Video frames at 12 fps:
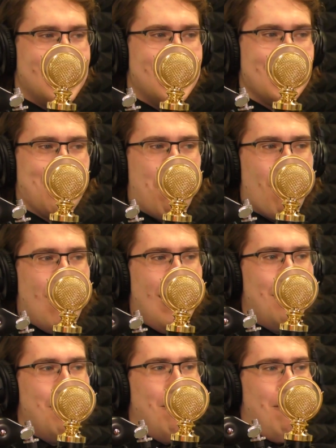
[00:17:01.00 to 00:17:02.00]
That's just
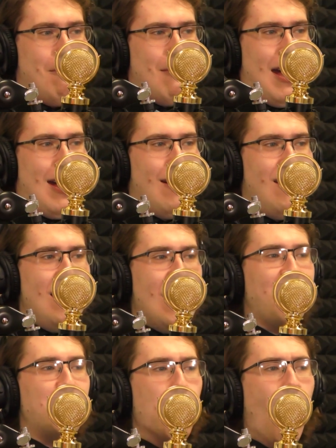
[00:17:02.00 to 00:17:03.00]
prime Mac.
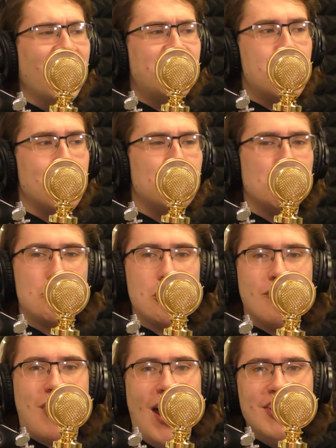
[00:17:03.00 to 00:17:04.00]
If you want chips, you should
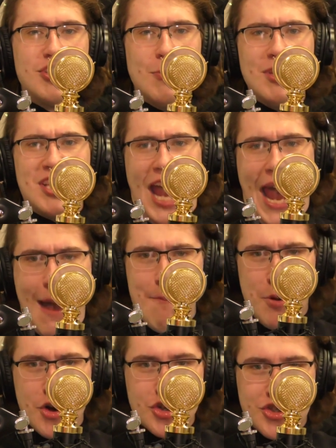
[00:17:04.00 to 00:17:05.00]
have gotten some at the
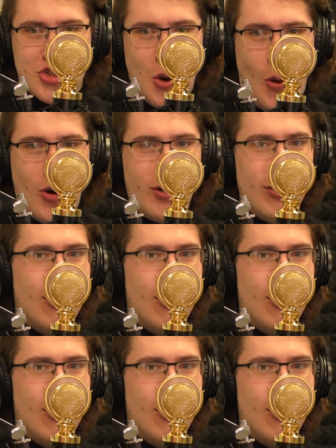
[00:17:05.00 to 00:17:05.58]
hamburger store.